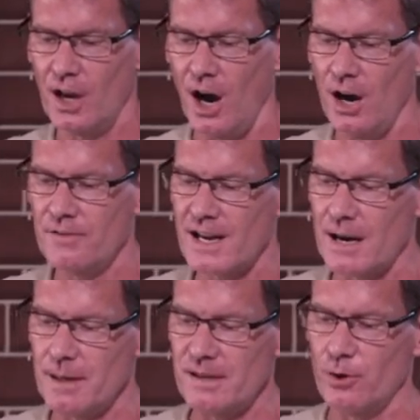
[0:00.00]

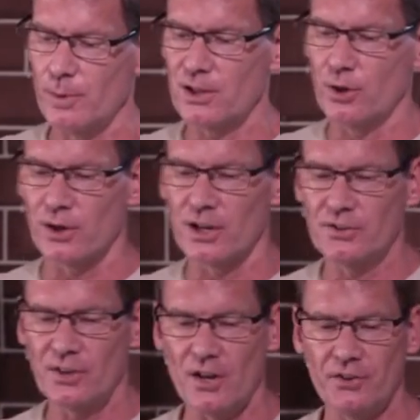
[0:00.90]
Overcome evil with good and
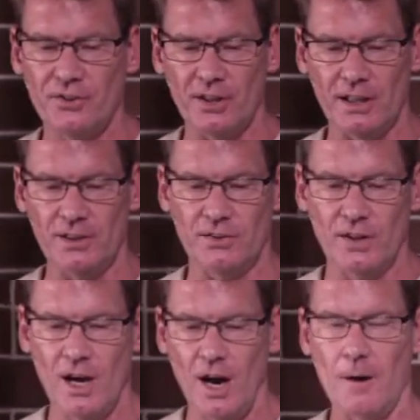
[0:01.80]
sow seeds
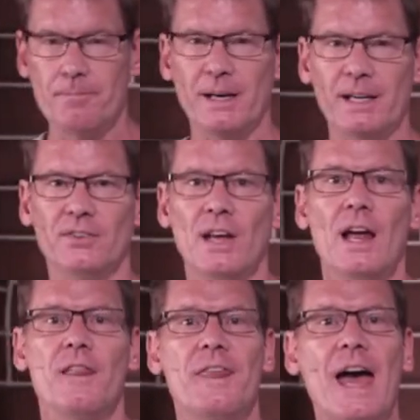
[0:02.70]
of peace.
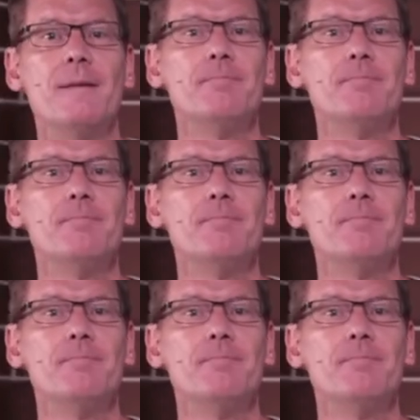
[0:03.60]
Then